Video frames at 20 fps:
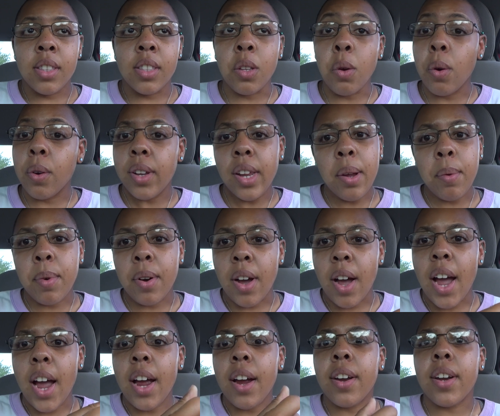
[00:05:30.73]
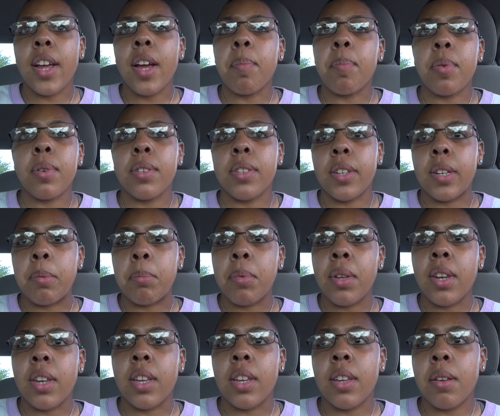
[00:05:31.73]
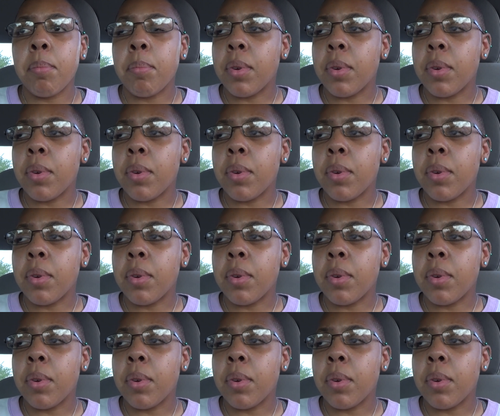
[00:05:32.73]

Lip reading: oh, they will hire that person in a minute.